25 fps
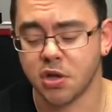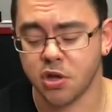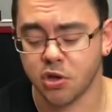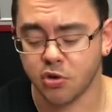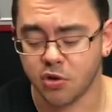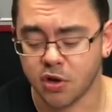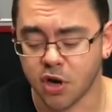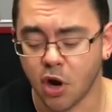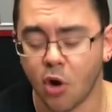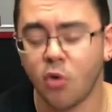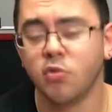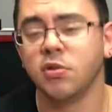
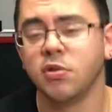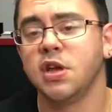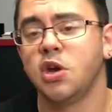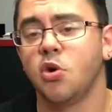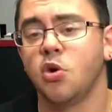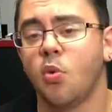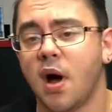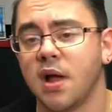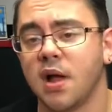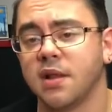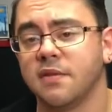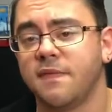you can only
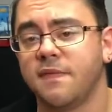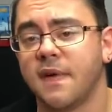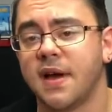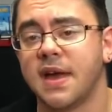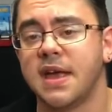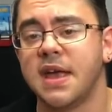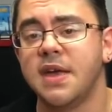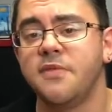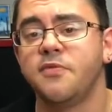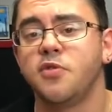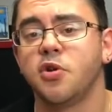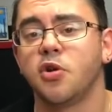
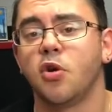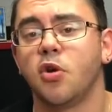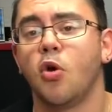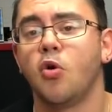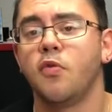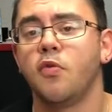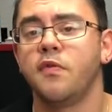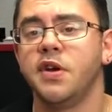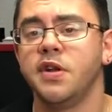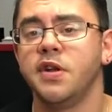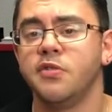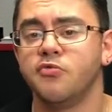qualify if you're
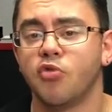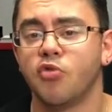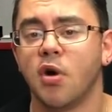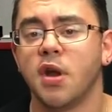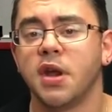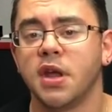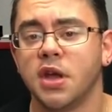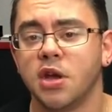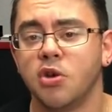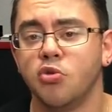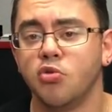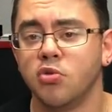already running